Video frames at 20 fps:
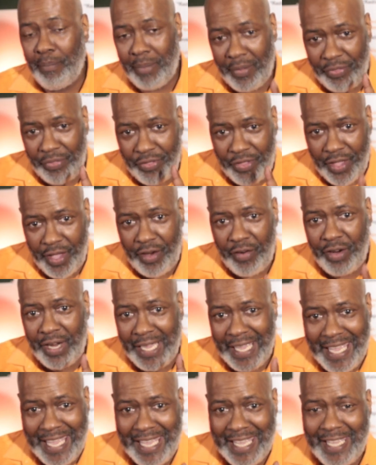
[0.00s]
but there
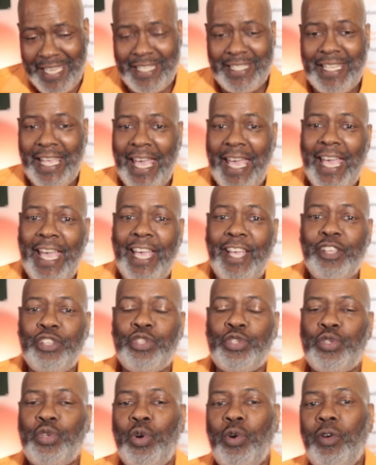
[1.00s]
is a
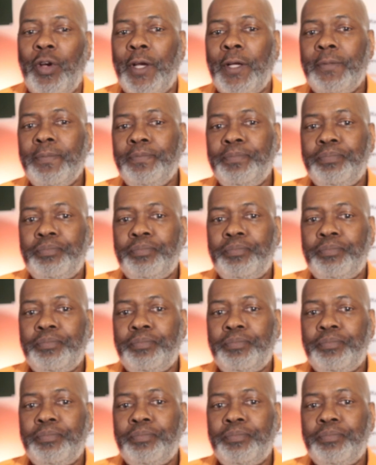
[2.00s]
story.